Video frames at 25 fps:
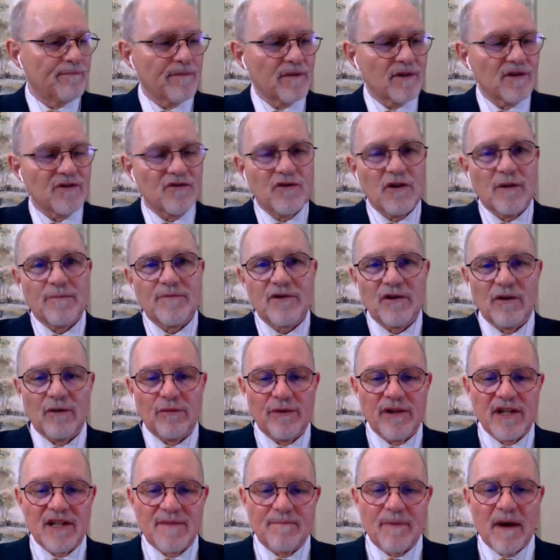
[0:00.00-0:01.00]
scriptural
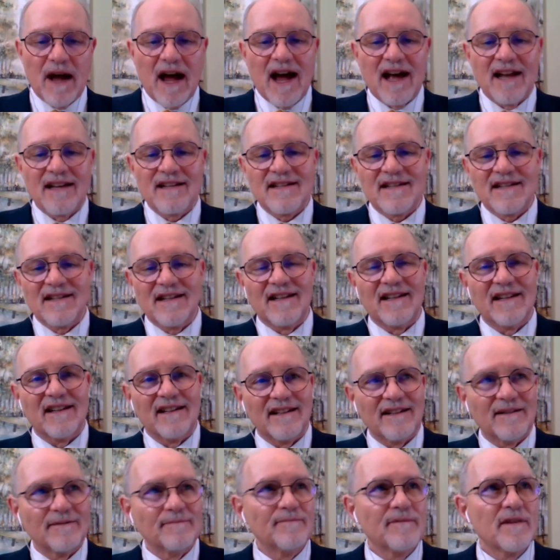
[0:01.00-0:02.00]
response
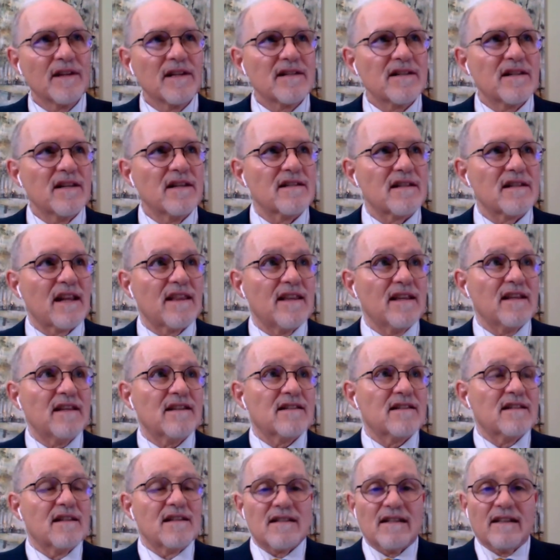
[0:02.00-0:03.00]
since
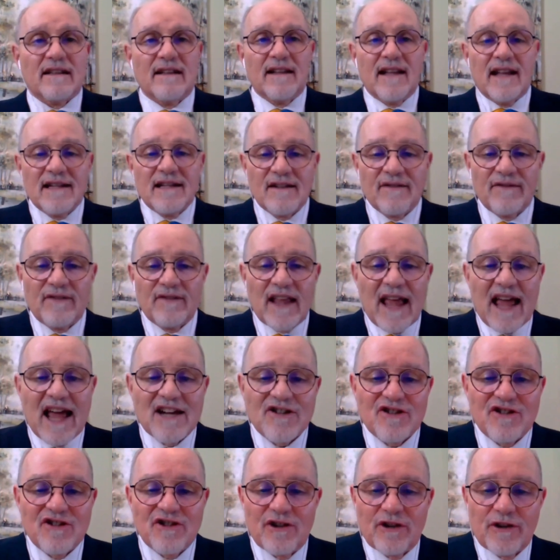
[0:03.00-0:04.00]
Lent of
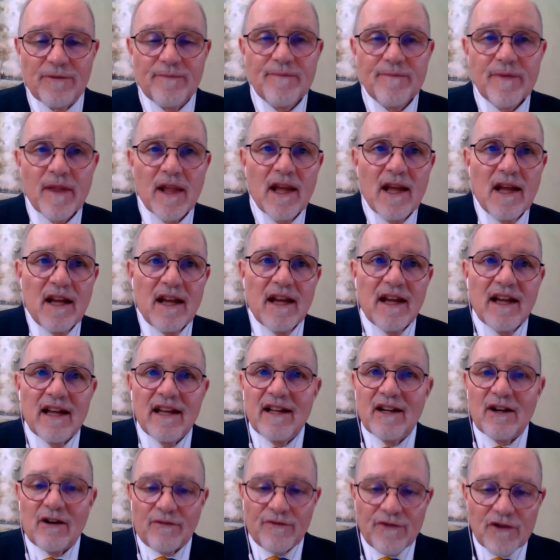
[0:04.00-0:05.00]
last year, you
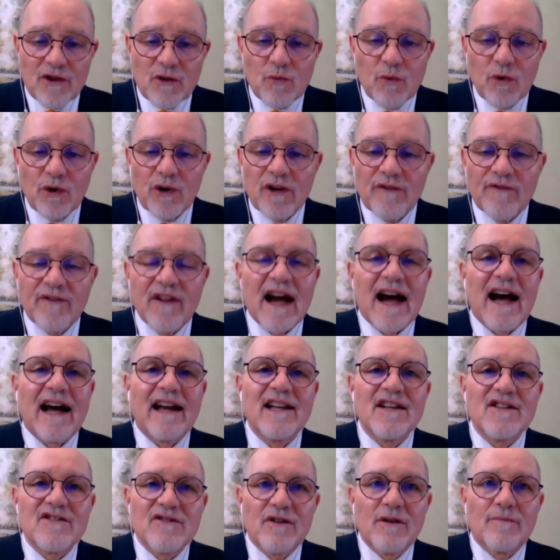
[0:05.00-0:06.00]
know, for the word of God
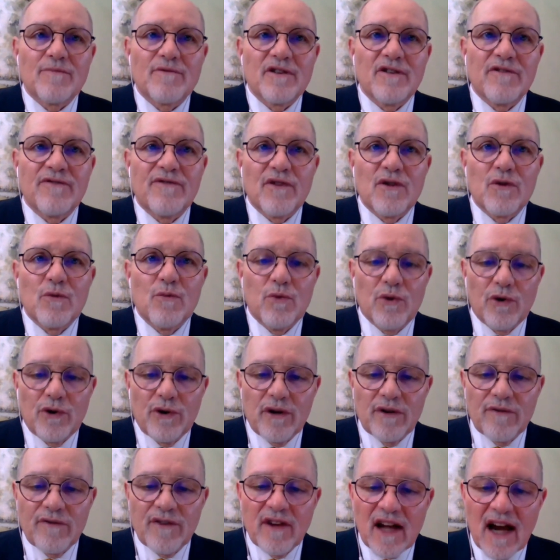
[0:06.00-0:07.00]
in scripture, for the
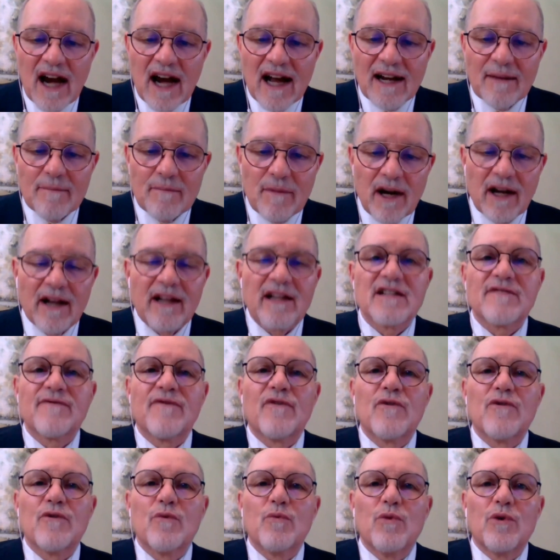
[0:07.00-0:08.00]
word of God among us,
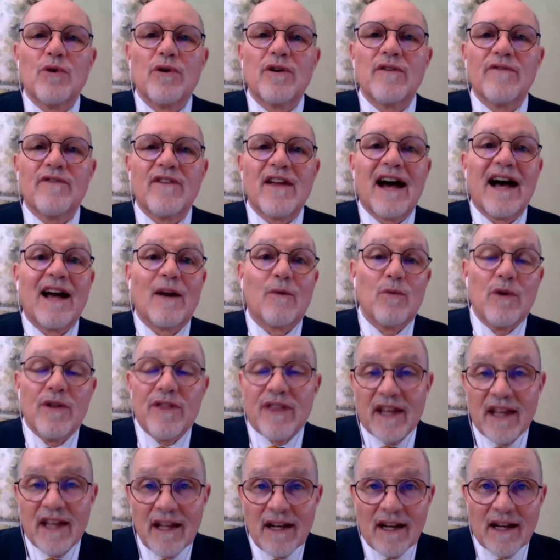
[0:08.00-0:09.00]
for the word of God
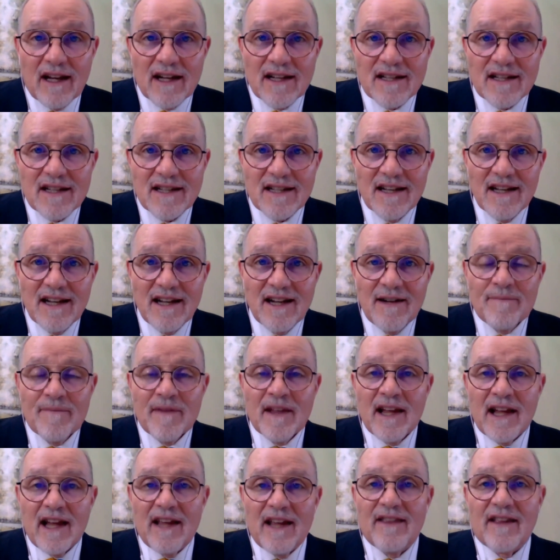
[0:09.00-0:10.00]
within us.
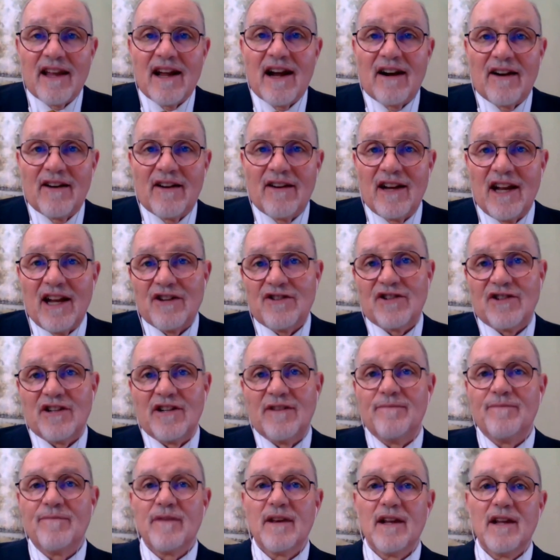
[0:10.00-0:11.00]
And the
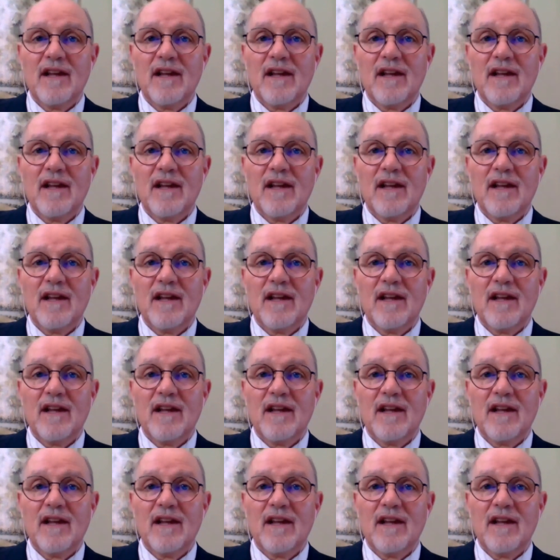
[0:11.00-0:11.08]
congregation